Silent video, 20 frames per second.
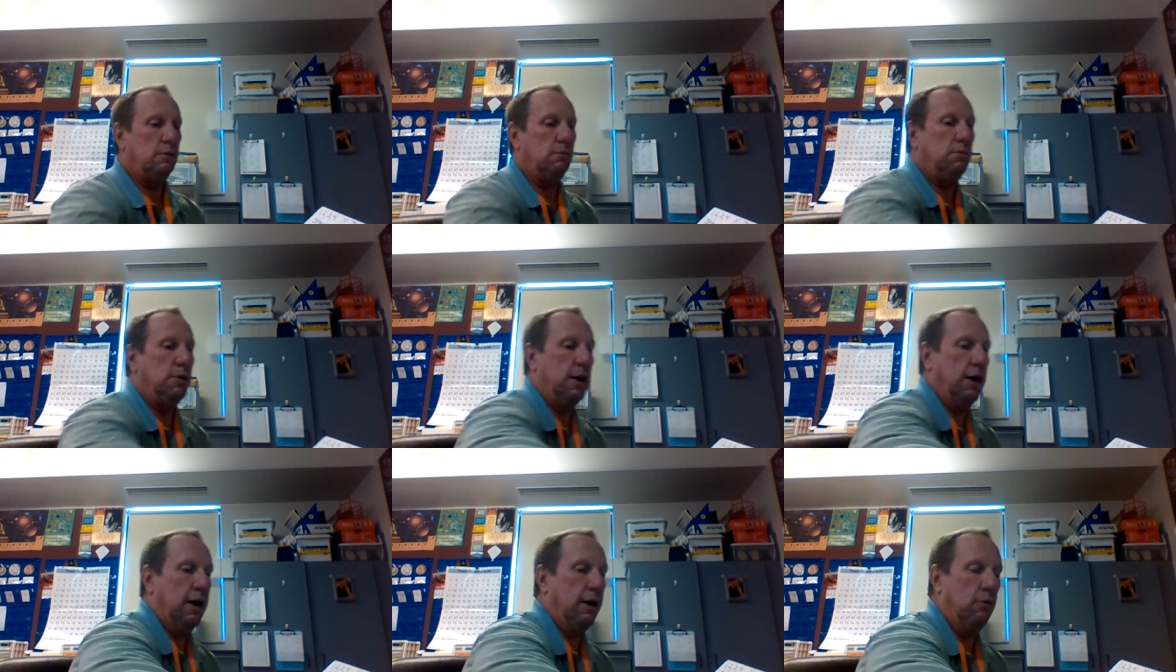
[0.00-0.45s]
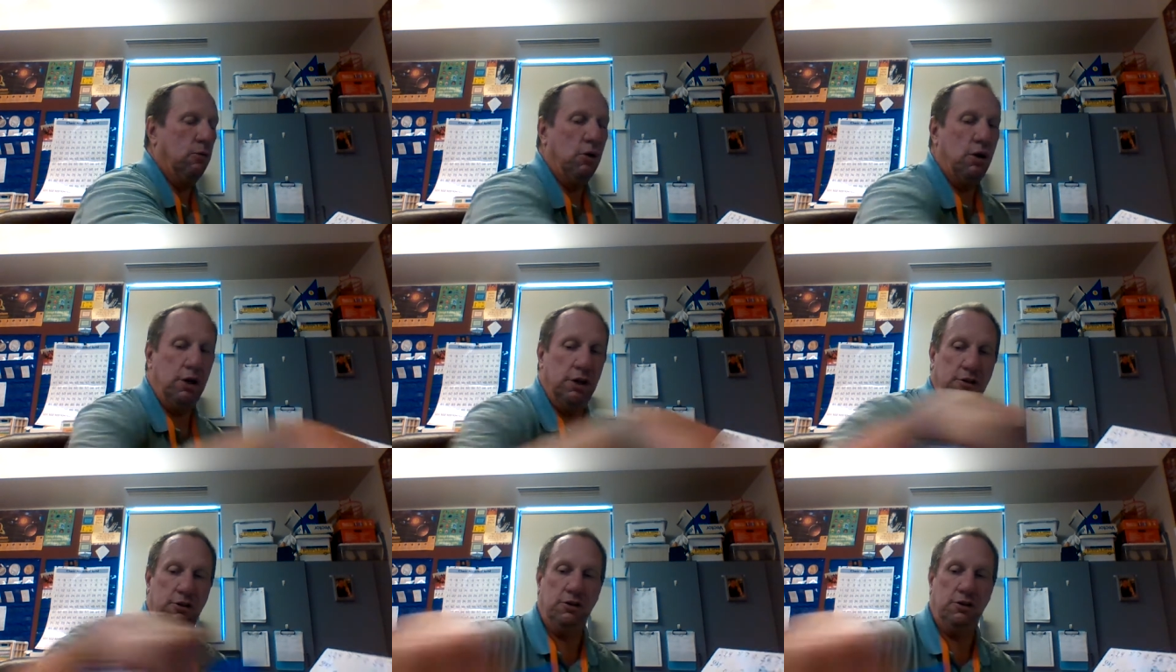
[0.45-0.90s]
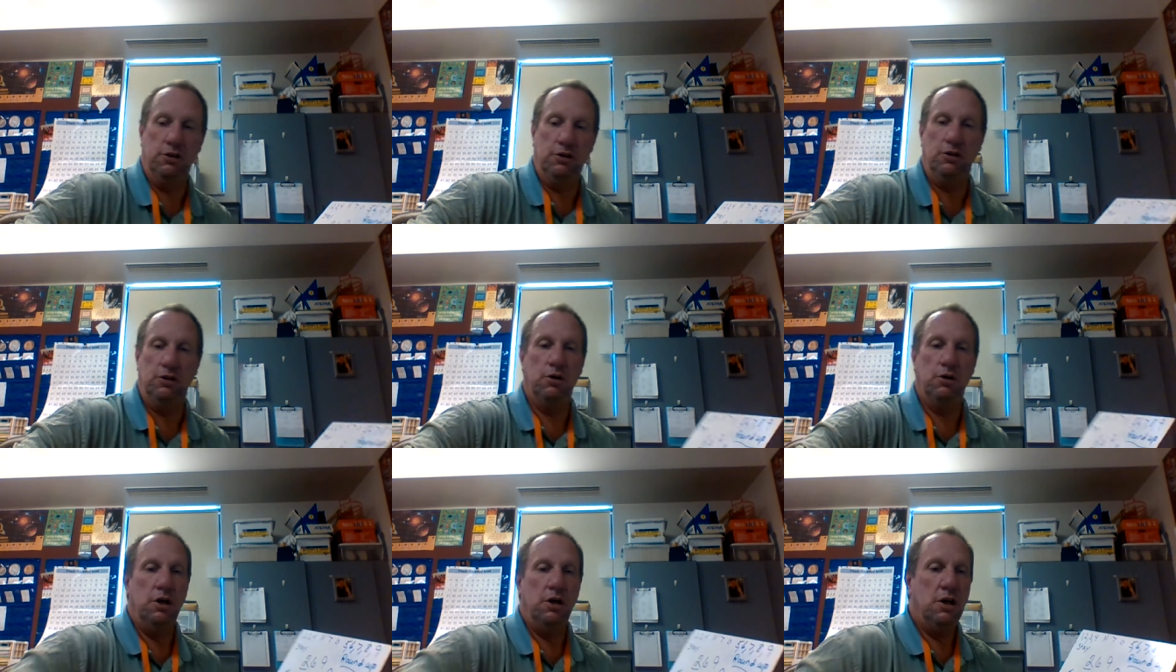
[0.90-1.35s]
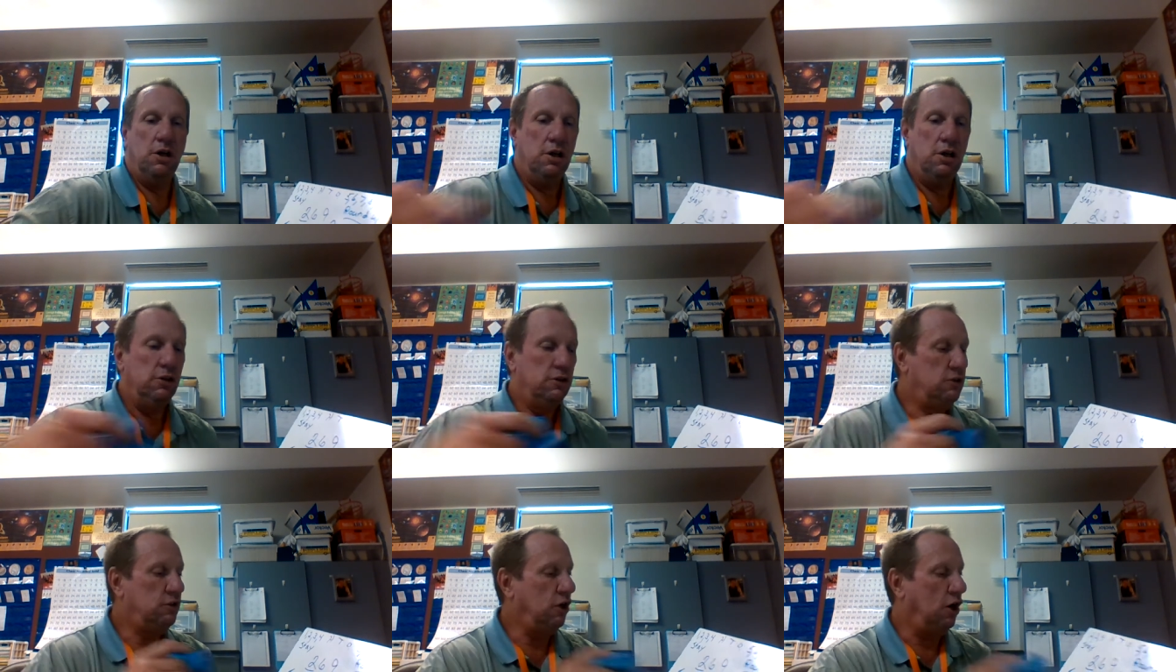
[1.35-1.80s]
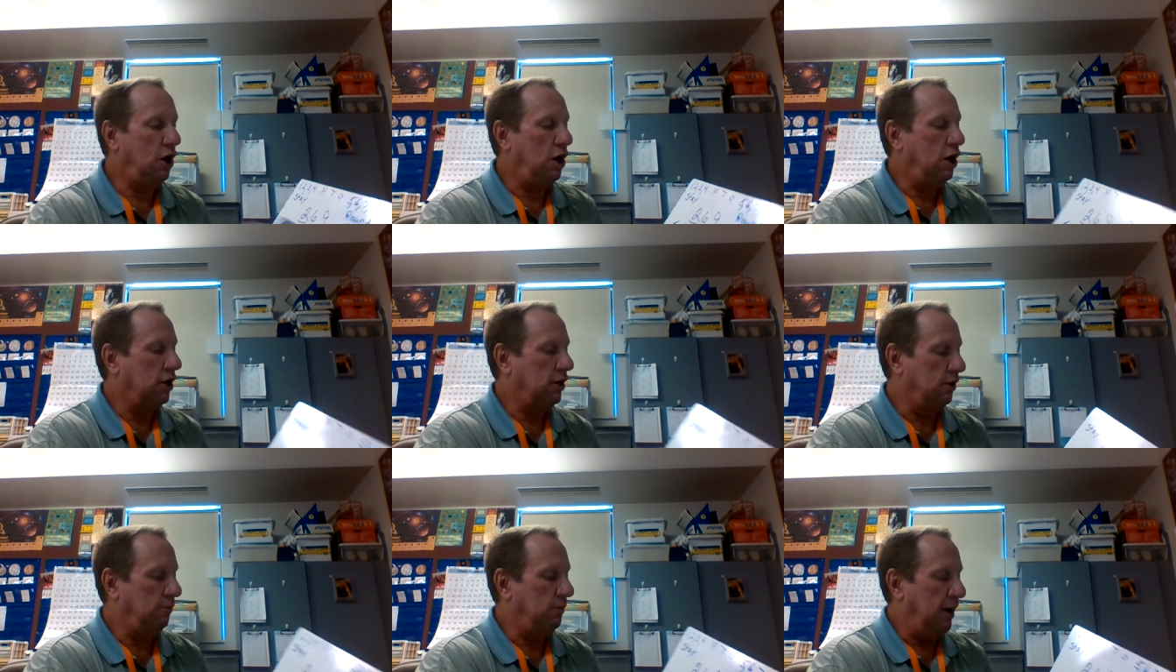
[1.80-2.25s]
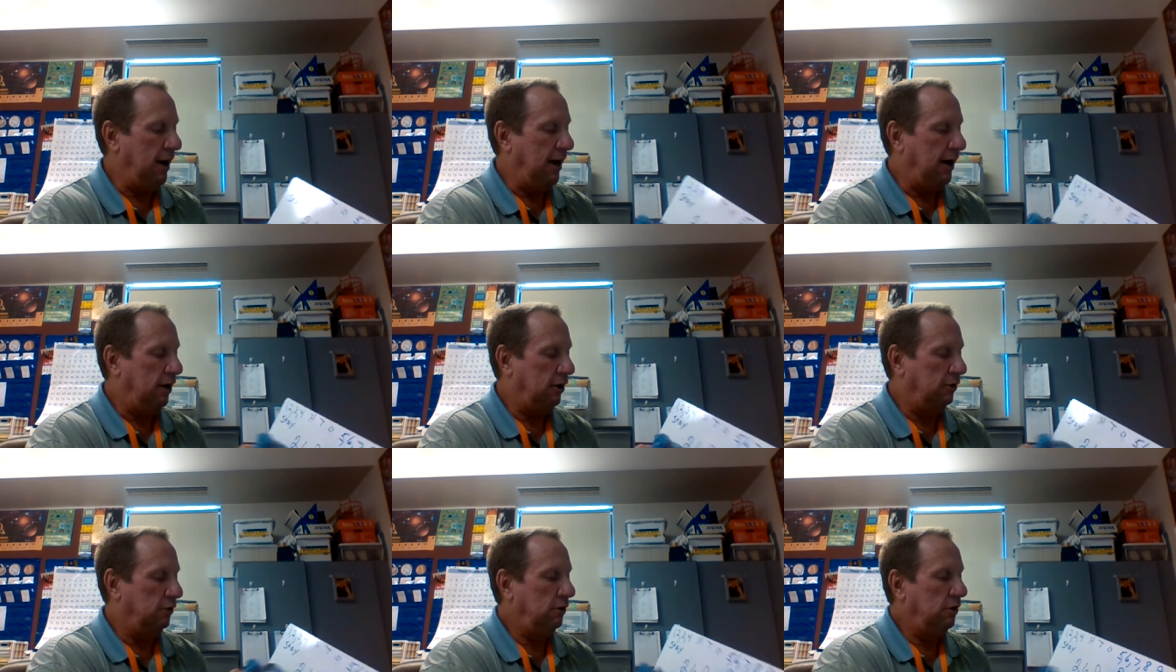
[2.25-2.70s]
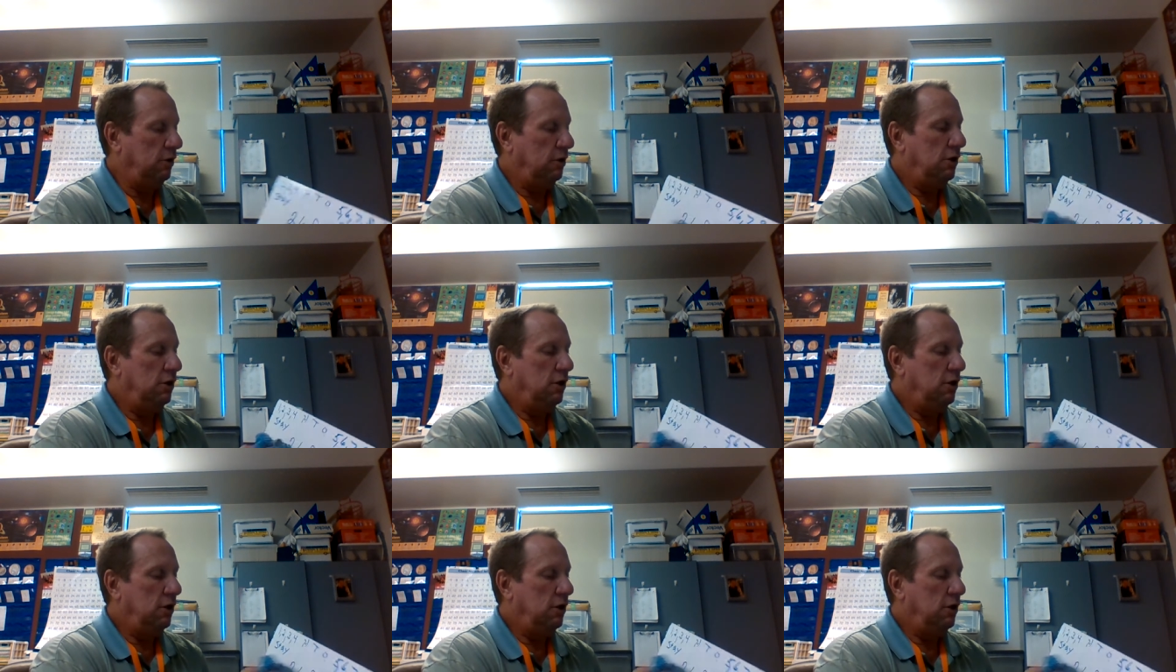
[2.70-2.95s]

but I want to talk about